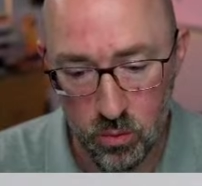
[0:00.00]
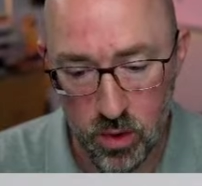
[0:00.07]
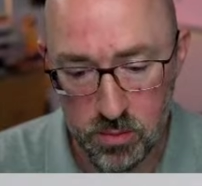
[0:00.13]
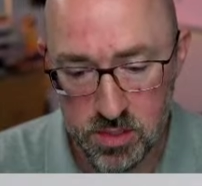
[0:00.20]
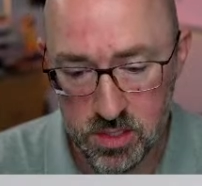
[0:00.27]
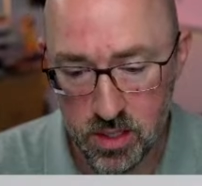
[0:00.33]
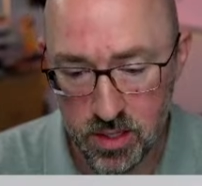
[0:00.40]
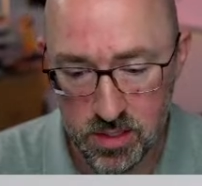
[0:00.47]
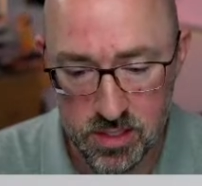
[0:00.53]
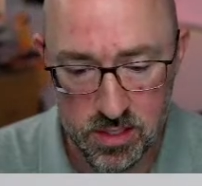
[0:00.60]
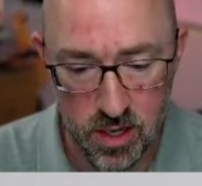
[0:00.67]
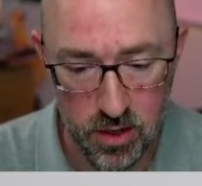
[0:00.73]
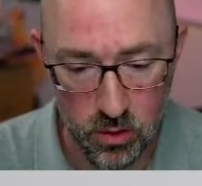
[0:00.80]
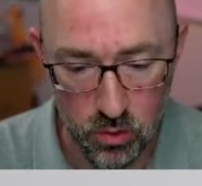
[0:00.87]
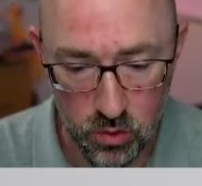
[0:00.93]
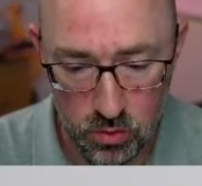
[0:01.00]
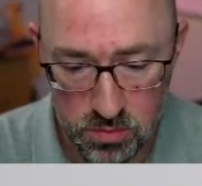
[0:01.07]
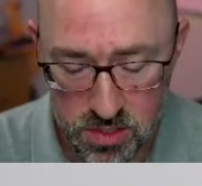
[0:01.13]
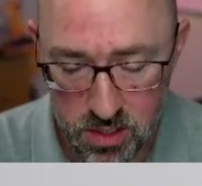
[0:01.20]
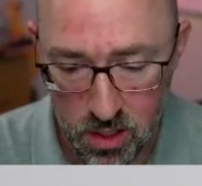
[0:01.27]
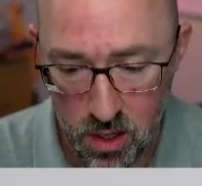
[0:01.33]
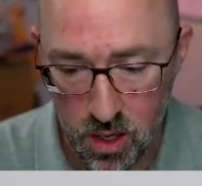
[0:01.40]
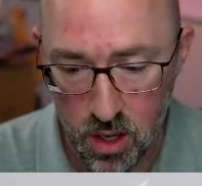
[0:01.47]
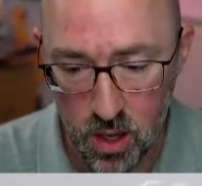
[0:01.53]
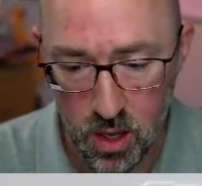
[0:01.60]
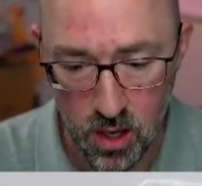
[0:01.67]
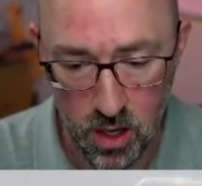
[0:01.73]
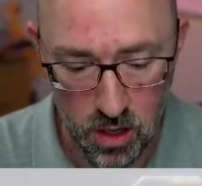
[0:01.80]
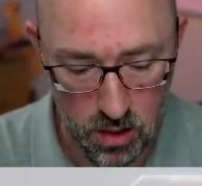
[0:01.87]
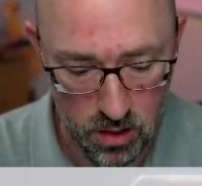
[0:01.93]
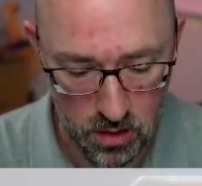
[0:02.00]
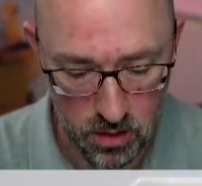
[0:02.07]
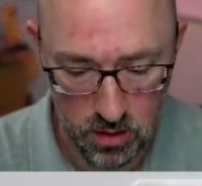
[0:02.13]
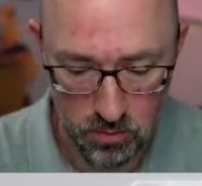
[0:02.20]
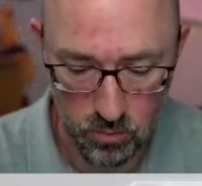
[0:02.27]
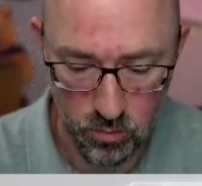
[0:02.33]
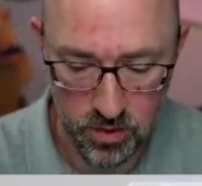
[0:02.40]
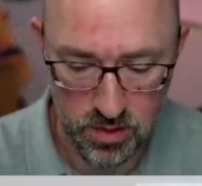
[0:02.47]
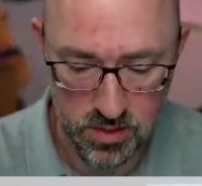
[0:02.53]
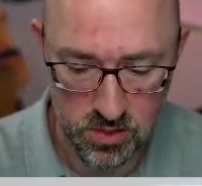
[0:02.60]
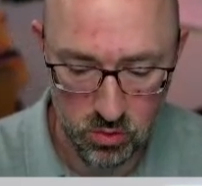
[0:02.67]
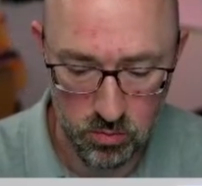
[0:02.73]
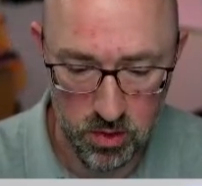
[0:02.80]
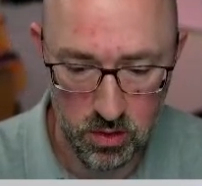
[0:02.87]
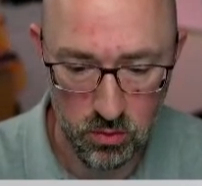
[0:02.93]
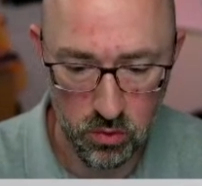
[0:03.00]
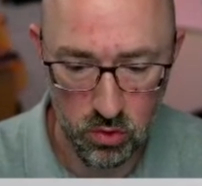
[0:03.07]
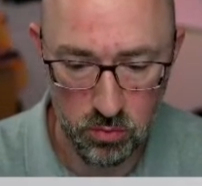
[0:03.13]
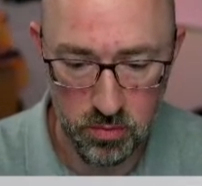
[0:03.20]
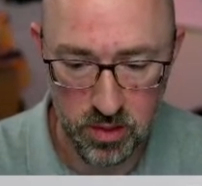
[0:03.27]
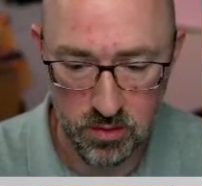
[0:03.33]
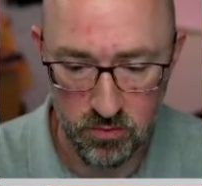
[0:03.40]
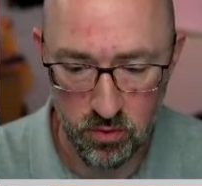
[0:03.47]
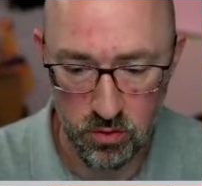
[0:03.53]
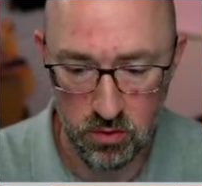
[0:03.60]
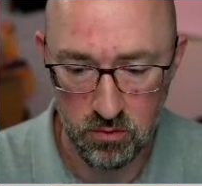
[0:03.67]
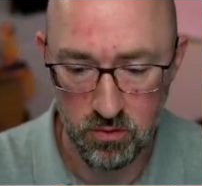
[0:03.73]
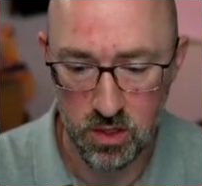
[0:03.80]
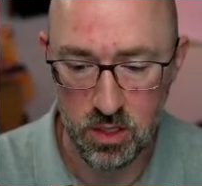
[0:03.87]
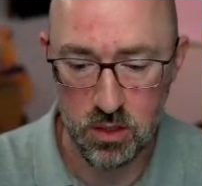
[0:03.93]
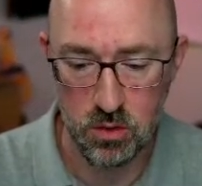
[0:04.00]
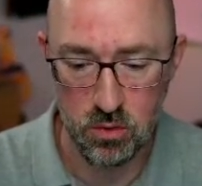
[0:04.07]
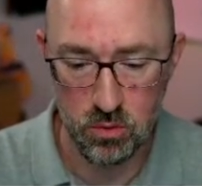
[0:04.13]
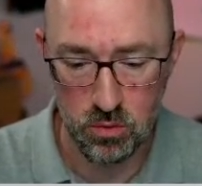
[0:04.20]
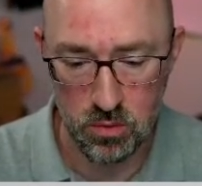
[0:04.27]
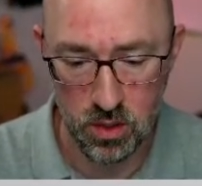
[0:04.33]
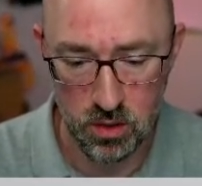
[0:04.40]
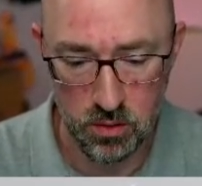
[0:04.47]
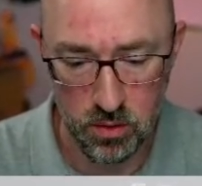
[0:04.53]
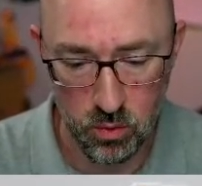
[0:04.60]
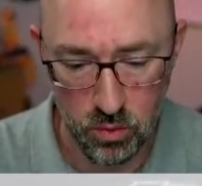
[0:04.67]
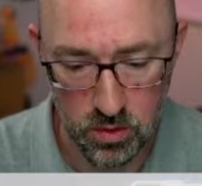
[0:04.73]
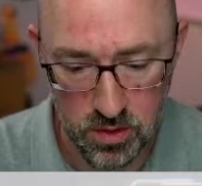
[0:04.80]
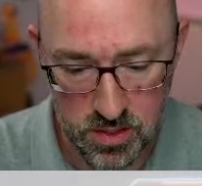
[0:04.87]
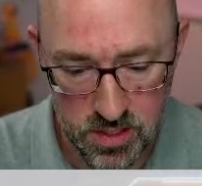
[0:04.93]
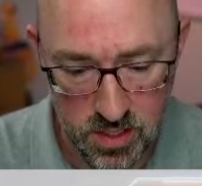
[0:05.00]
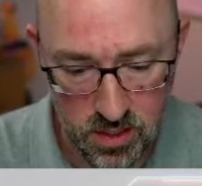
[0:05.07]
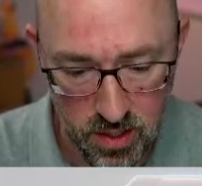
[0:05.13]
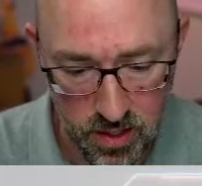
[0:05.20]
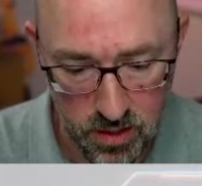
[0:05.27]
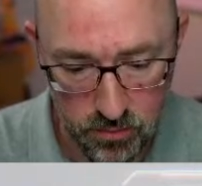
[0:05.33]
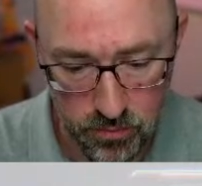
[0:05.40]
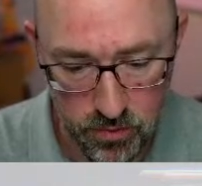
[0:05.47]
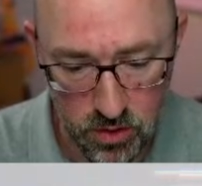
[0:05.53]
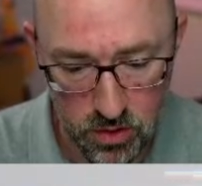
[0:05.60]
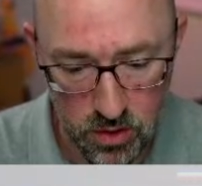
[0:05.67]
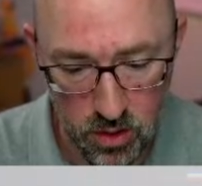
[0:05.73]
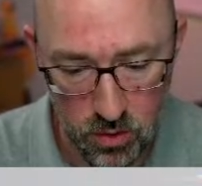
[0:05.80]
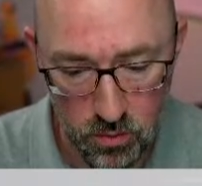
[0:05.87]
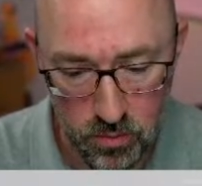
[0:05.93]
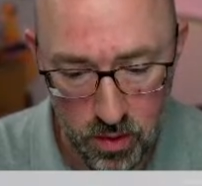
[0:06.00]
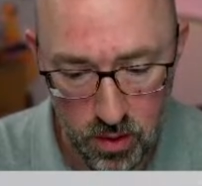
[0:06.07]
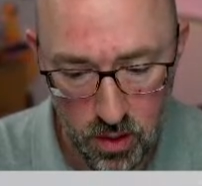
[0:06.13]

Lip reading: website, site groups, and we can zoom in a little bit for the video in order to see that. There you go.